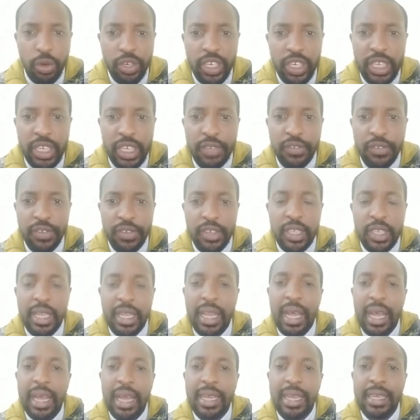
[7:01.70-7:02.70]
gives
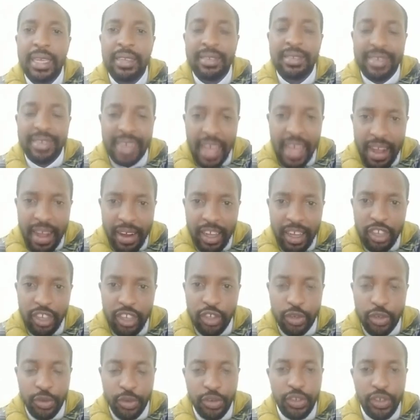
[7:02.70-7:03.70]
its
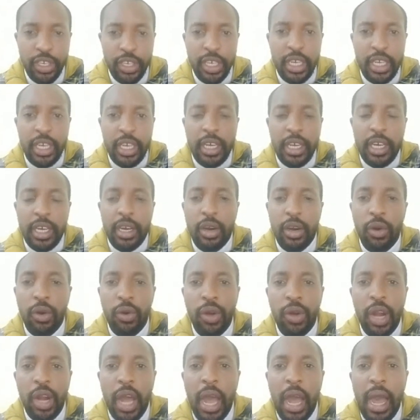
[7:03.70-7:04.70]
direction
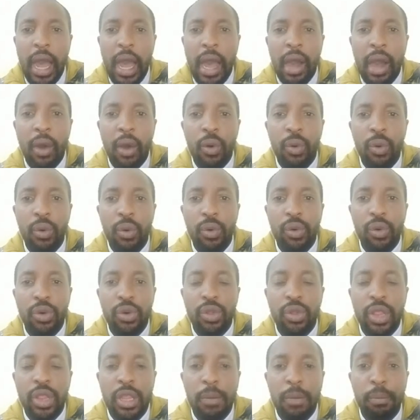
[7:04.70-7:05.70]
on how
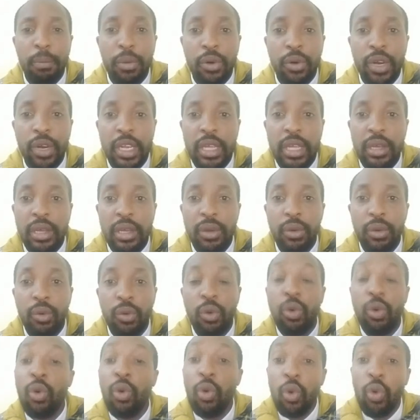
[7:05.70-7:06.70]
the body,
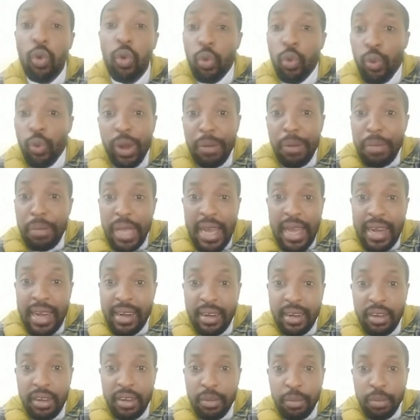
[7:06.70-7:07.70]
who will be
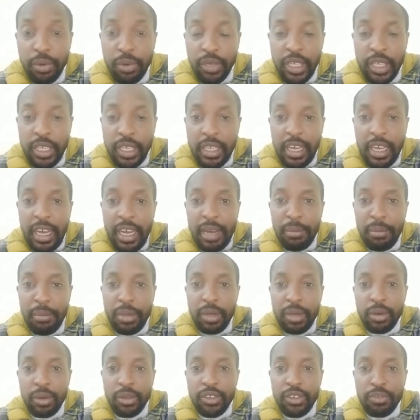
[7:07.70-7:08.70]
handed the body,
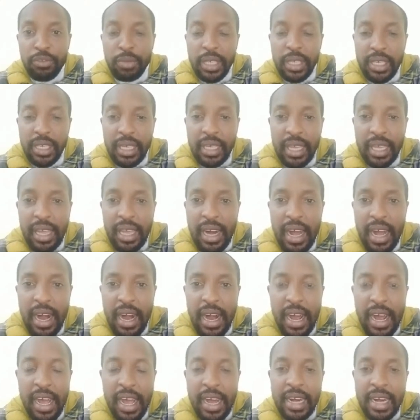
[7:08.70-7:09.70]
because Mr.
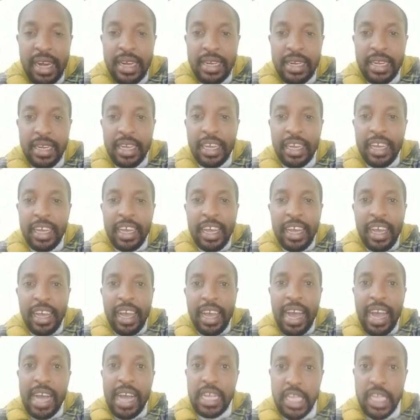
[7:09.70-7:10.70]
Kinara had
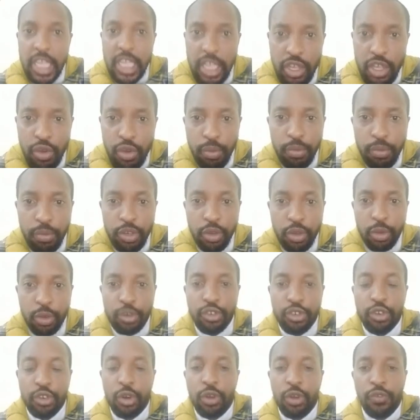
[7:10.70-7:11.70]
assumed
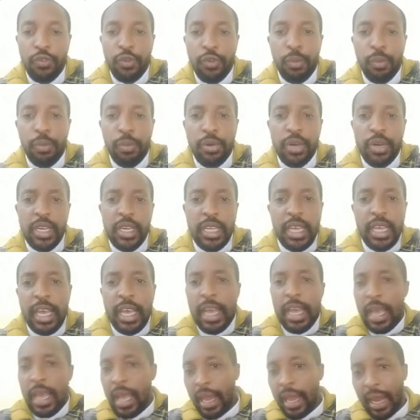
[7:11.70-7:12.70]
control of the body,
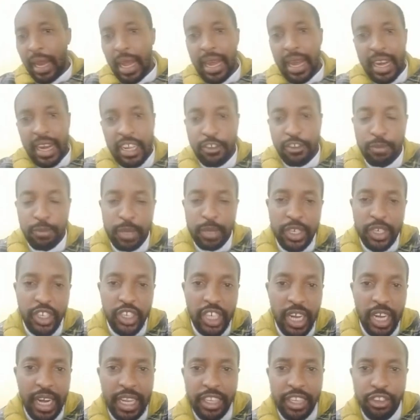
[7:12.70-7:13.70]
and that has been
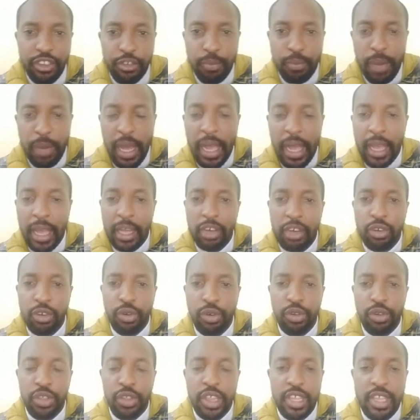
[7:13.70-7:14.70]
challenged by
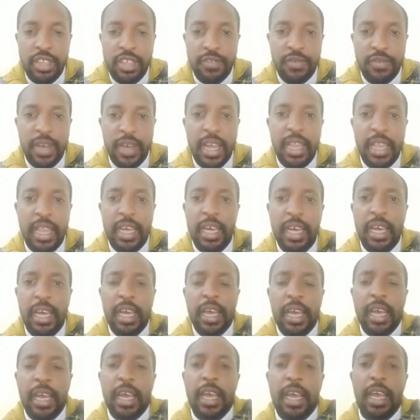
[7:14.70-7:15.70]
Dorothy's father,
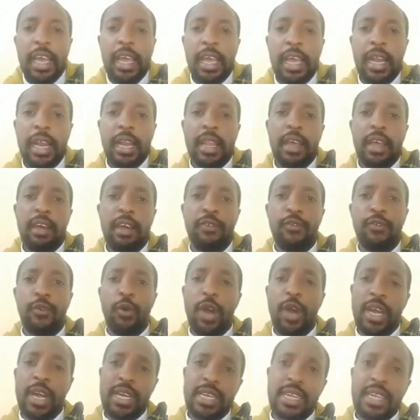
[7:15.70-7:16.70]
and
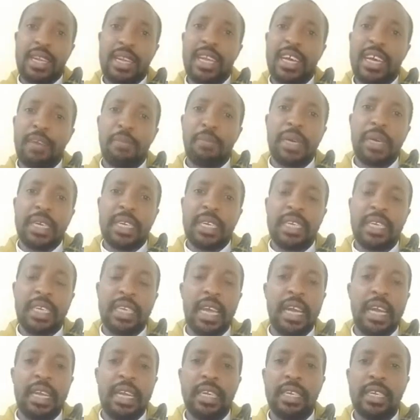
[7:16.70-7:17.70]
therefore until that matter is
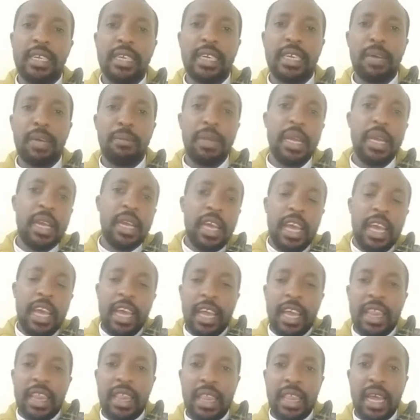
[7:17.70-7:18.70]
had and determined,
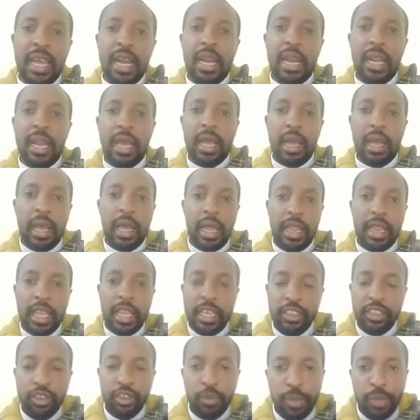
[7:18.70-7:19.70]
then the
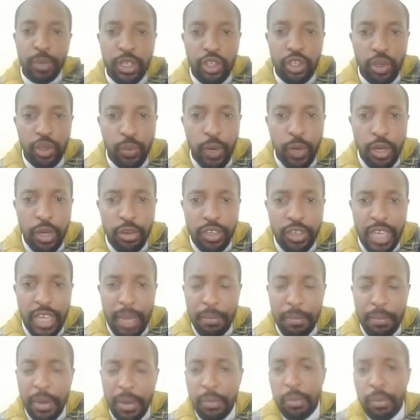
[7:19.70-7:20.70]
exhumation will not
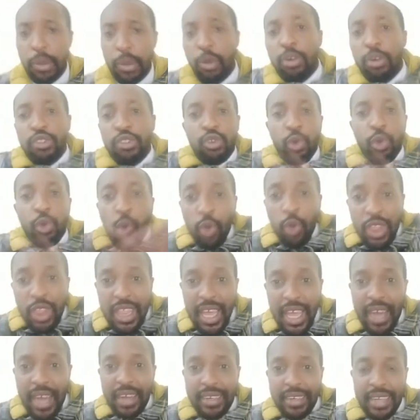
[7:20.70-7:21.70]
happen, because who
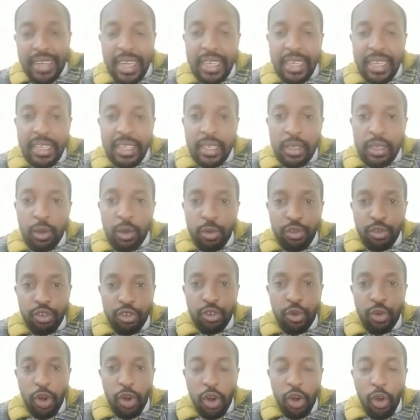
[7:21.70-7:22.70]
then takes
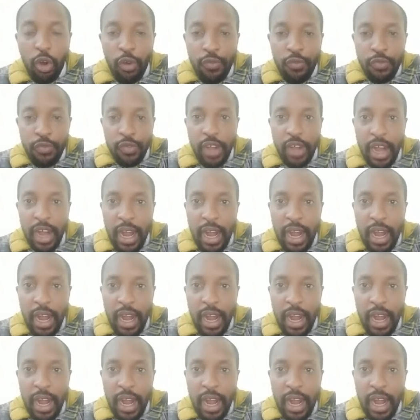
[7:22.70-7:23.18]
control of the